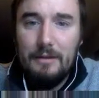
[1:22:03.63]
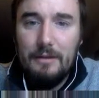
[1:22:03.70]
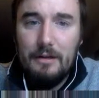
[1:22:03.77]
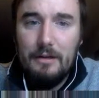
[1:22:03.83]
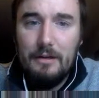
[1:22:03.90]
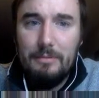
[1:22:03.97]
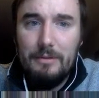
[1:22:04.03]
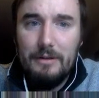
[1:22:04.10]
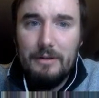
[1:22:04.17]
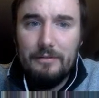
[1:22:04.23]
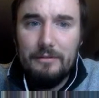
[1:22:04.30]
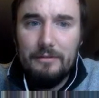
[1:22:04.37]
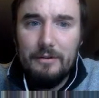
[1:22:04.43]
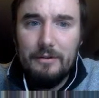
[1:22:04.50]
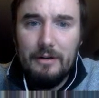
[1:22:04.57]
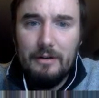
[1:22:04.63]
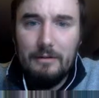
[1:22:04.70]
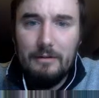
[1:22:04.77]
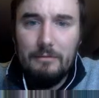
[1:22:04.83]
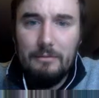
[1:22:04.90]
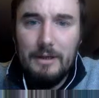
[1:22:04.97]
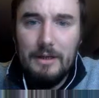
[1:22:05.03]
I think a good place to
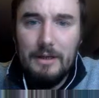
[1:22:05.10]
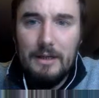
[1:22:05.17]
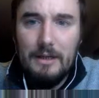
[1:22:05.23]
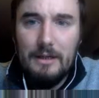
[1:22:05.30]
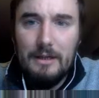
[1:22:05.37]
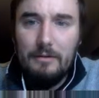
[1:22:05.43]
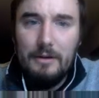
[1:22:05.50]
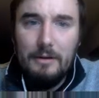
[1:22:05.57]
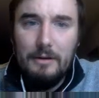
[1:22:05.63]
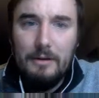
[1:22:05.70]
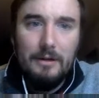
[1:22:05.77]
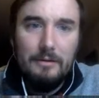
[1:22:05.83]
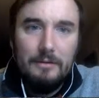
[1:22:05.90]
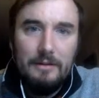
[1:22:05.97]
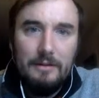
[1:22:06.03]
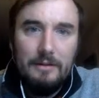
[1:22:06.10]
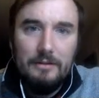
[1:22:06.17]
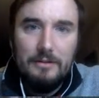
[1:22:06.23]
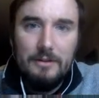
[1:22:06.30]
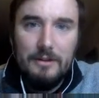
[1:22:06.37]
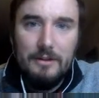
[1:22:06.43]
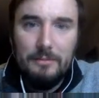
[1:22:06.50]
start would be... Oh, here we go. That's
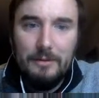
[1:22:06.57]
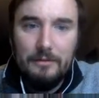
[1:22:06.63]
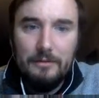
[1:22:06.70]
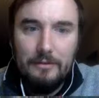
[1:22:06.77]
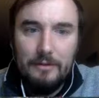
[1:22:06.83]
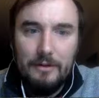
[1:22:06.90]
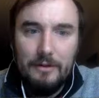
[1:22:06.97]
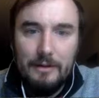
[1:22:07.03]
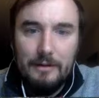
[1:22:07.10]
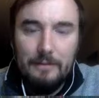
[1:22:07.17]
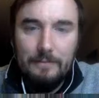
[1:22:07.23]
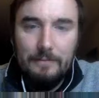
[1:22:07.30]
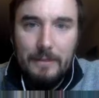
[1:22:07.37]
actually a nice place to start.